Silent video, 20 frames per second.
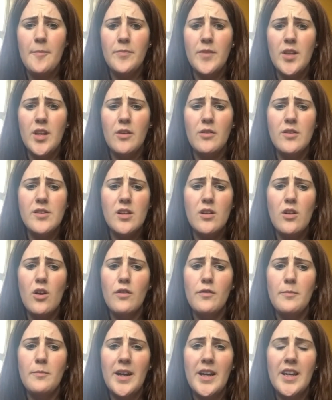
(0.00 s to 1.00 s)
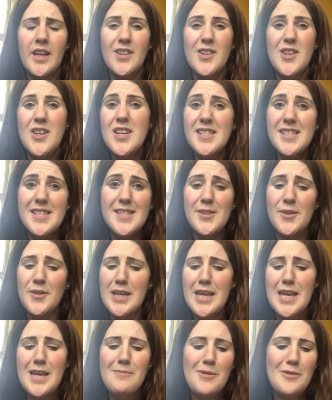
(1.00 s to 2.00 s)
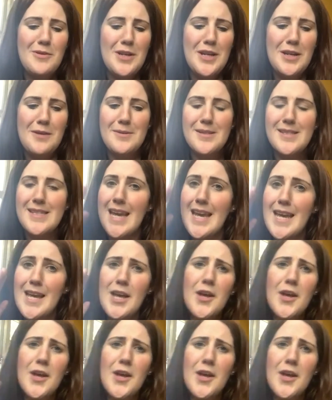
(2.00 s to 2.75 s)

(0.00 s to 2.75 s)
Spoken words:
you know, because a lot of my nurses on the chemo unit were saying,